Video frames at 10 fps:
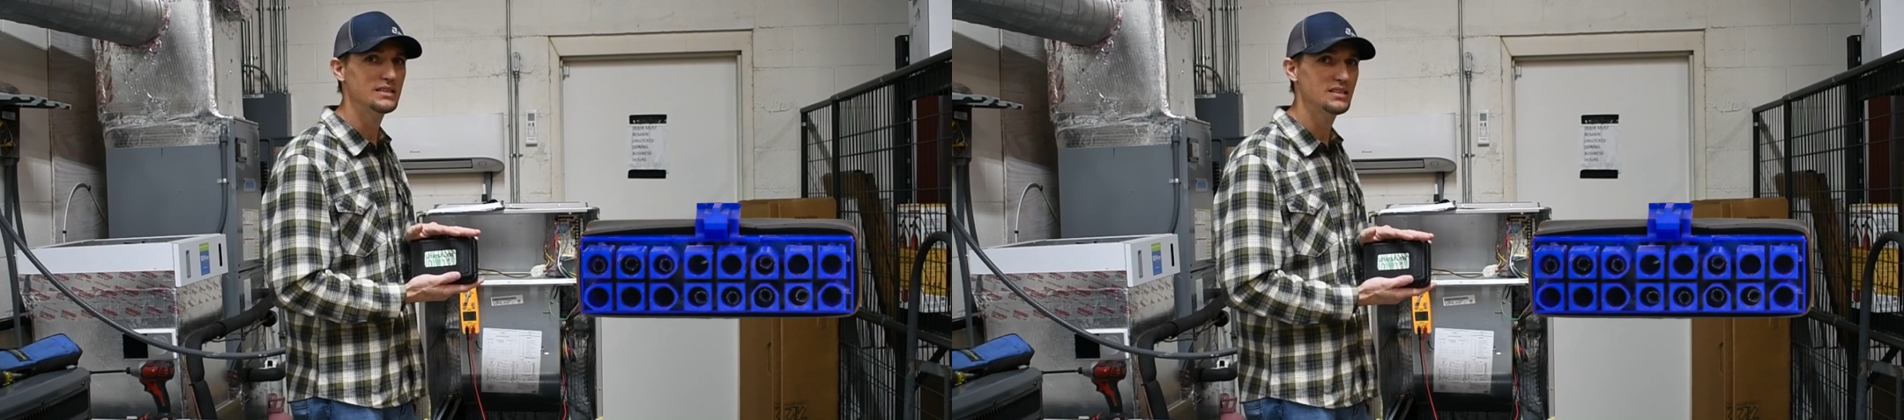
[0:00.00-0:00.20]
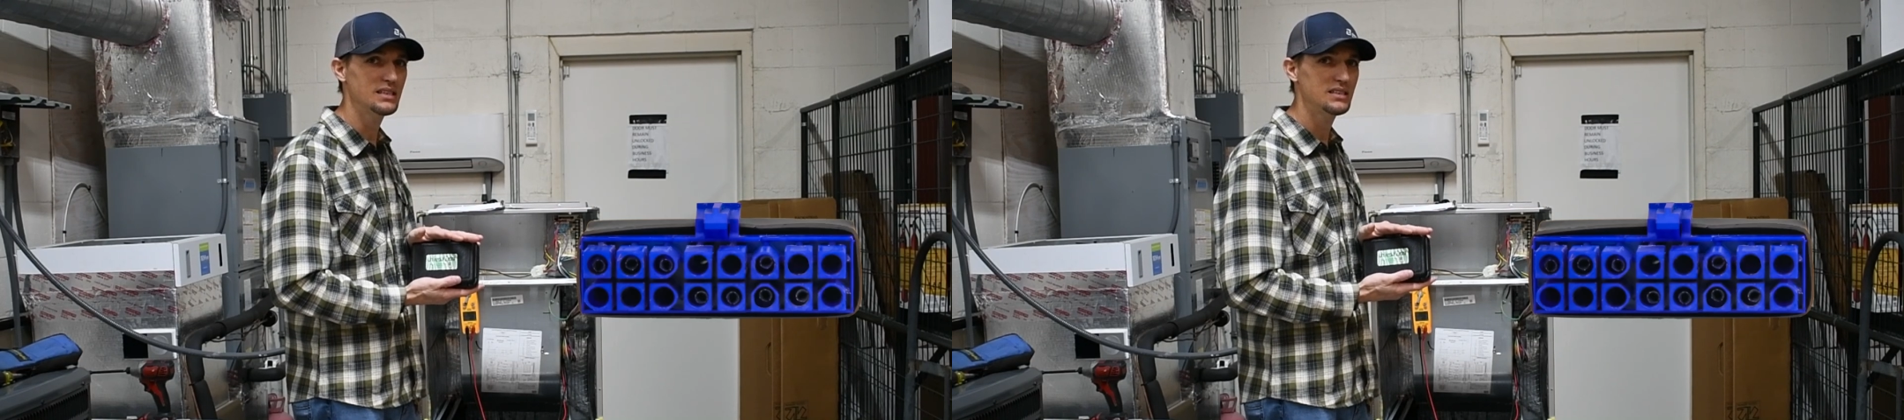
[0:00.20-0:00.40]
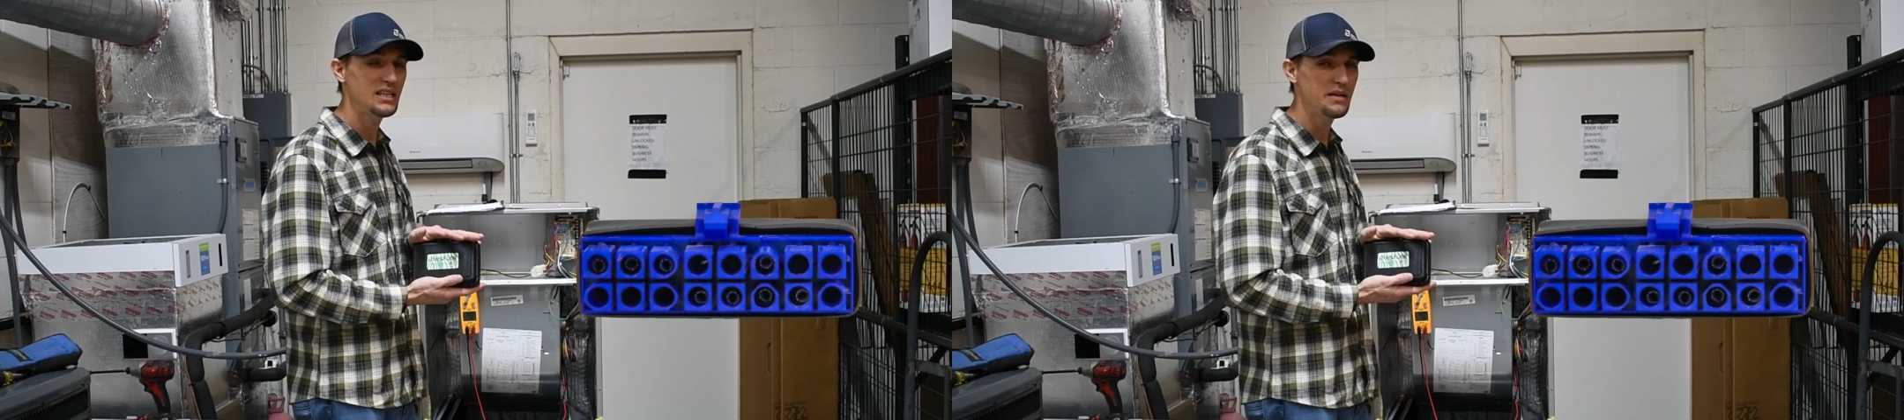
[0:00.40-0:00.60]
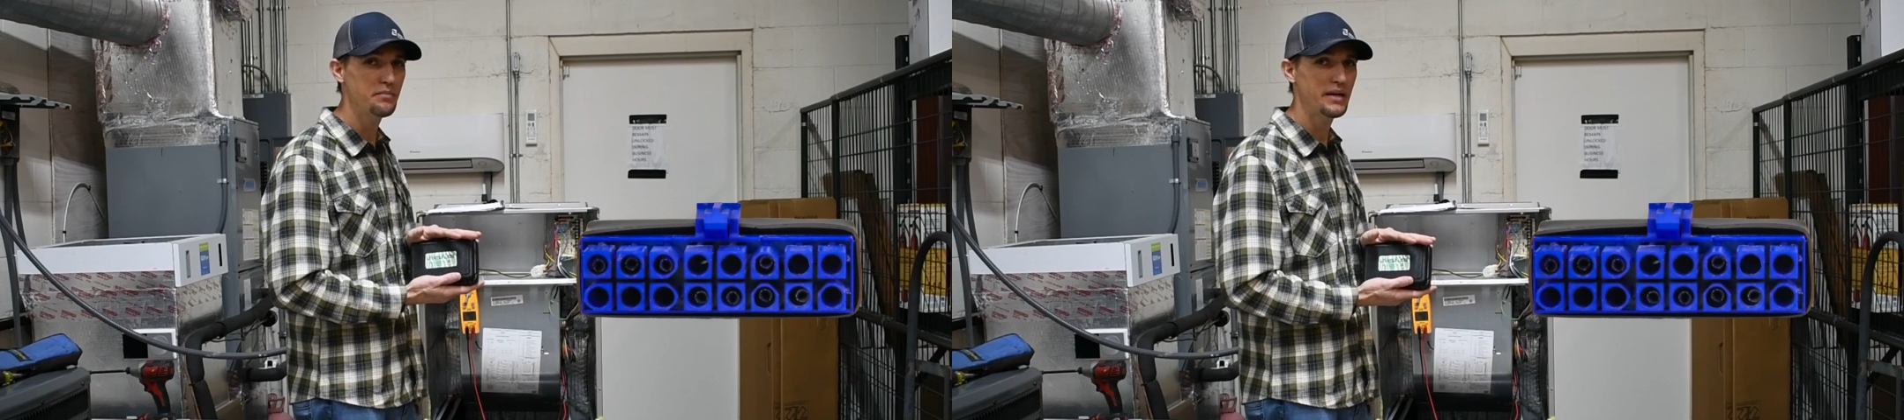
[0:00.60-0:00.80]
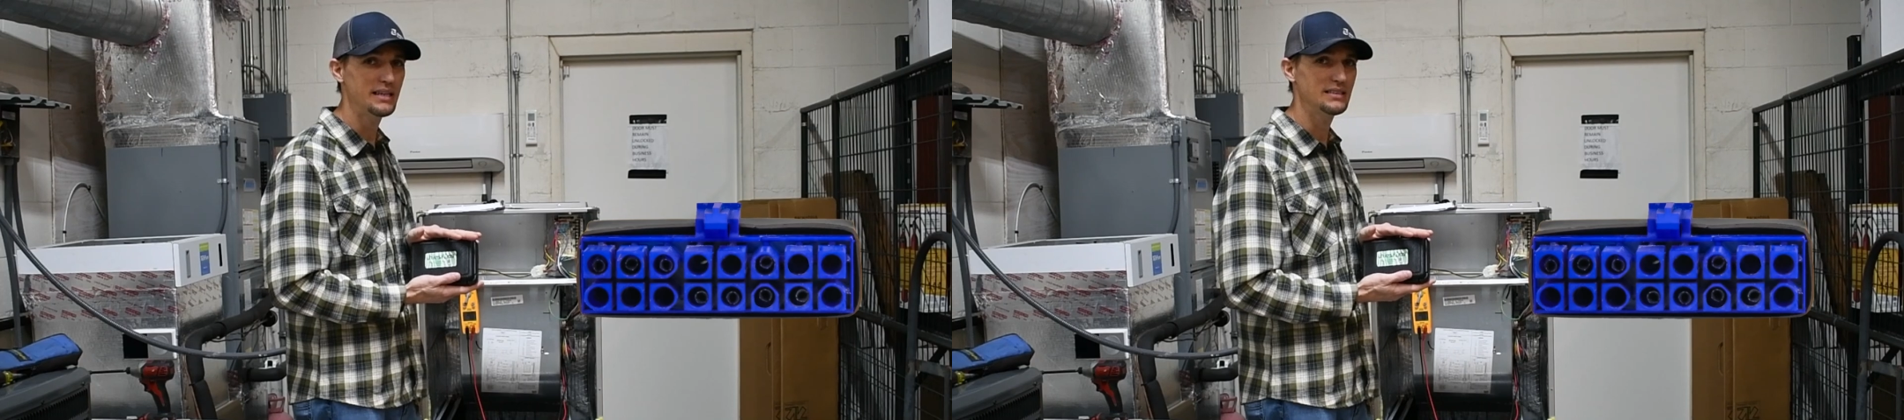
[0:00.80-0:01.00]
16
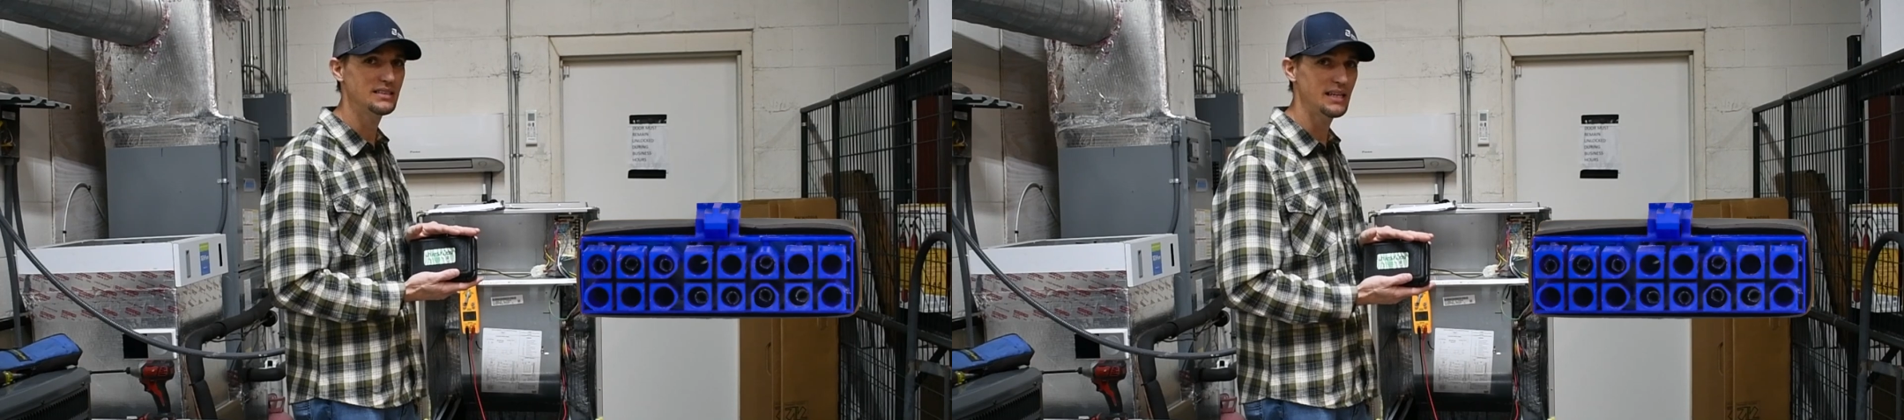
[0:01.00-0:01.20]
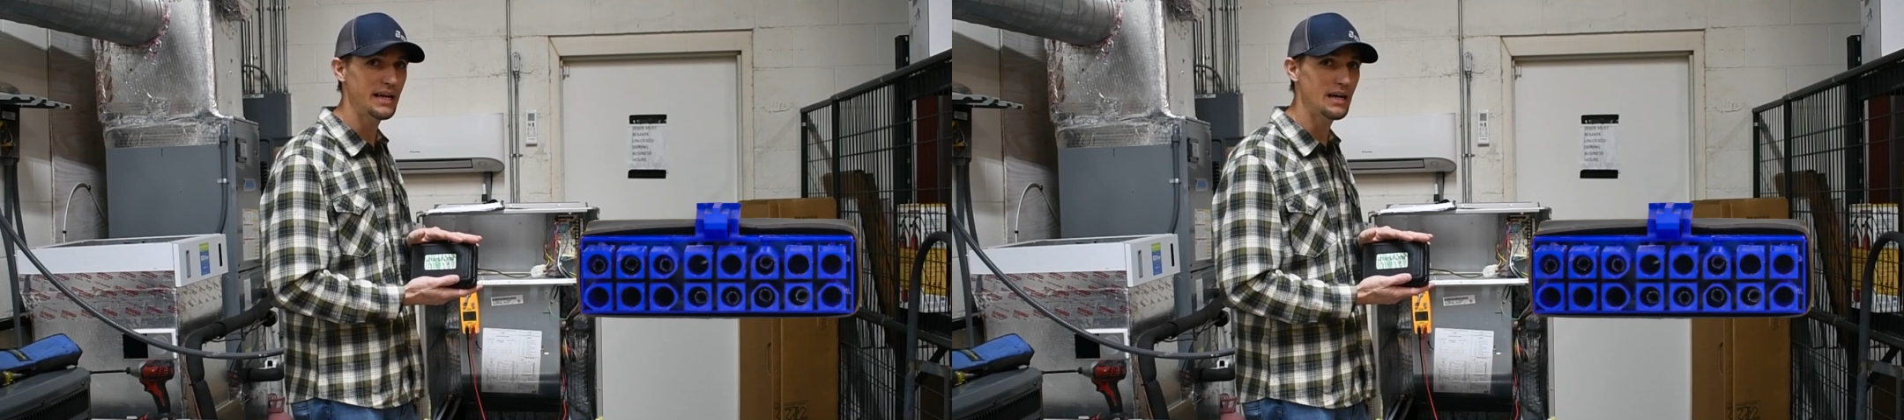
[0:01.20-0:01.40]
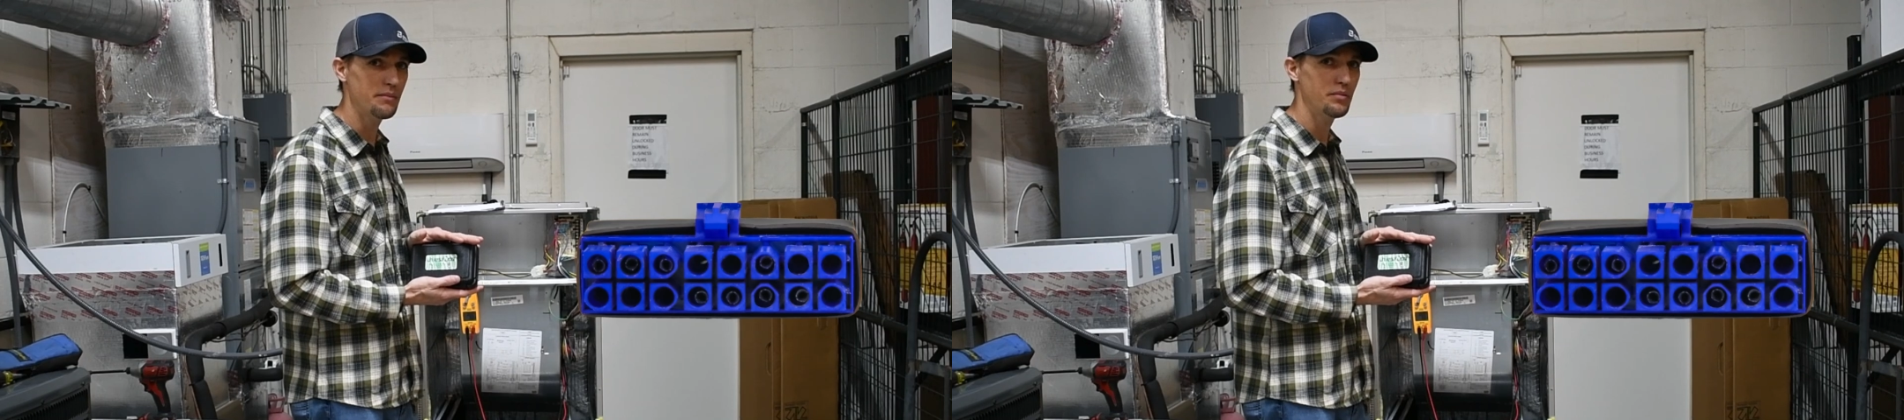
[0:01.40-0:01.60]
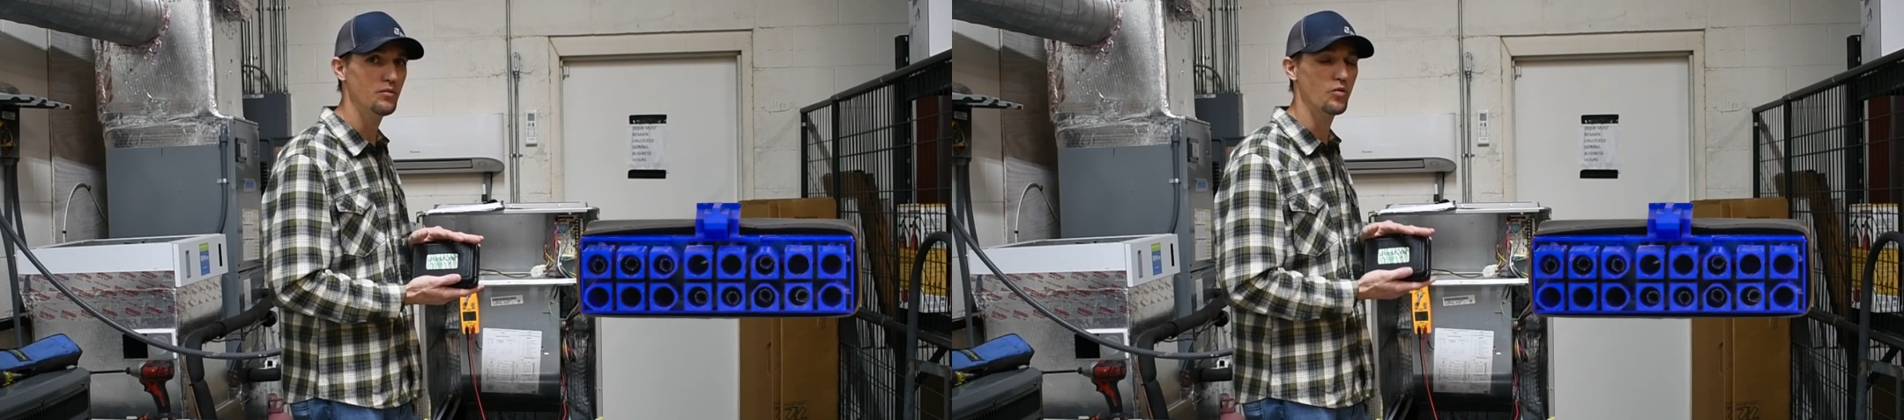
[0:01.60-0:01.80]
pin setup,